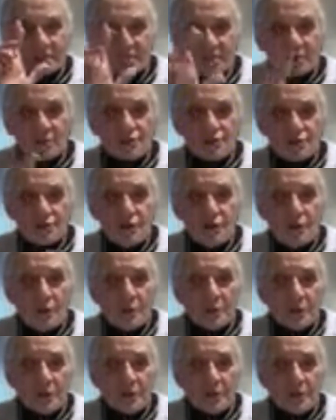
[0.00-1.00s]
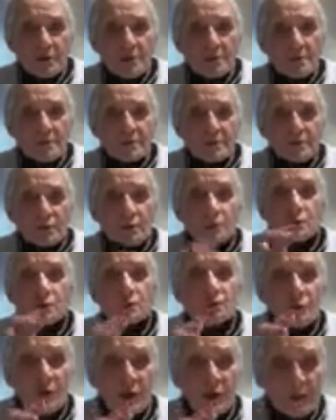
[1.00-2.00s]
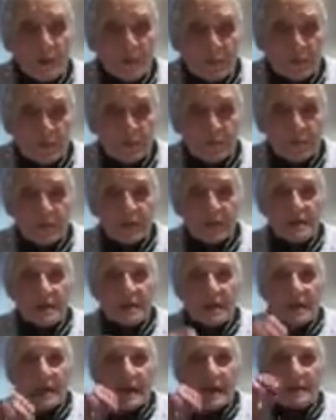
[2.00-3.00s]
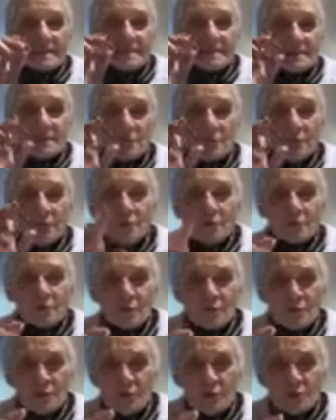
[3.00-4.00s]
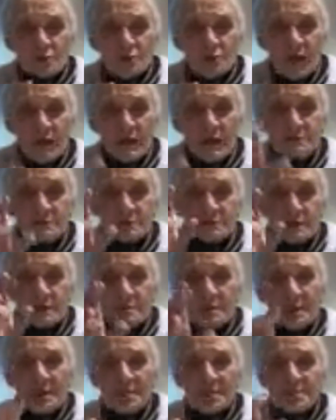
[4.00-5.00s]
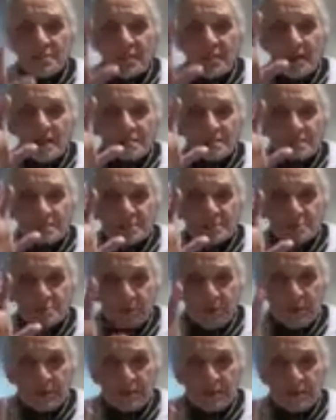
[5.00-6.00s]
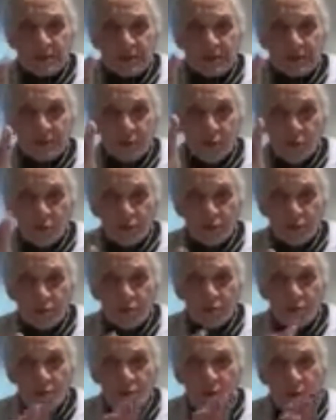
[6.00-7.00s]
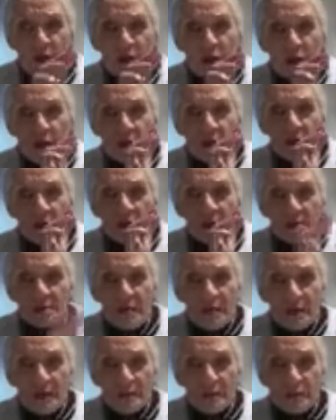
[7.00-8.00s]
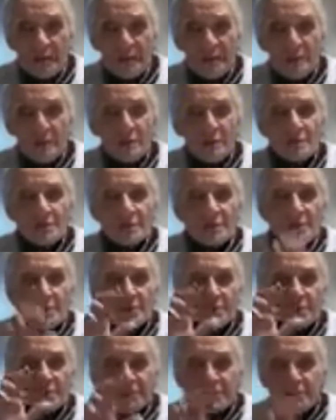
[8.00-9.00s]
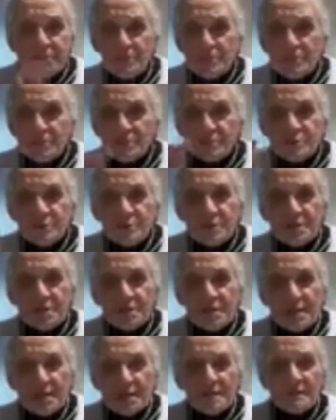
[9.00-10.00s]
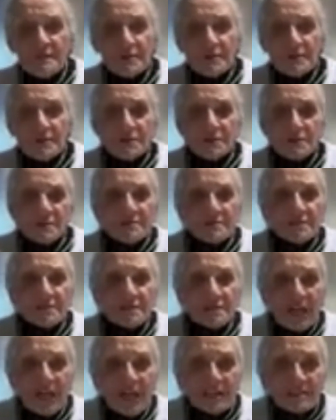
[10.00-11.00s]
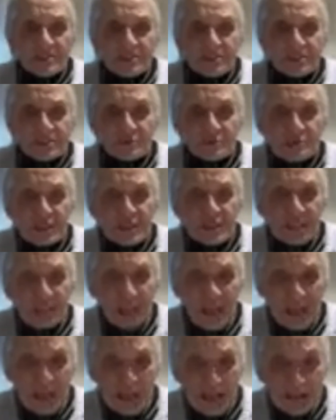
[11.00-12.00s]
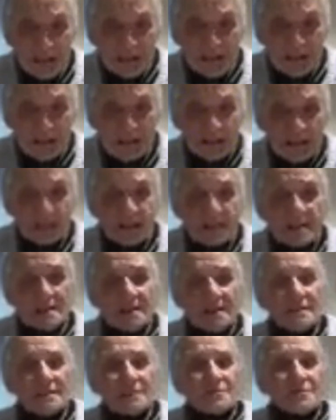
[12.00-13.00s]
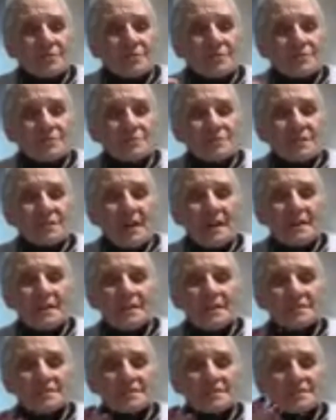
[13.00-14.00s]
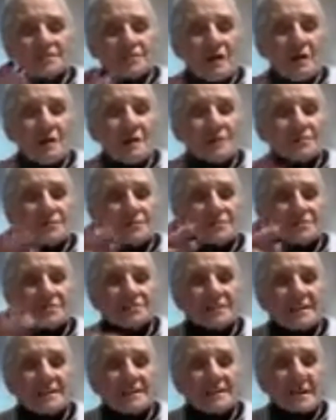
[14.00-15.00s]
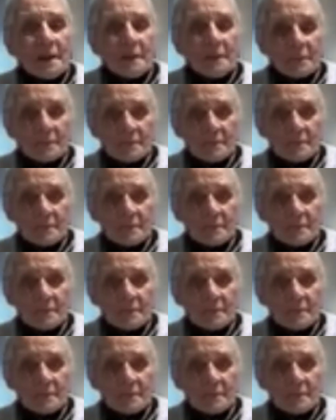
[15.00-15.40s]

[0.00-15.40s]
good job, good one. And the more times we meet and spread the kōrero with our people, use whatever communication we can to say it's time to stand up.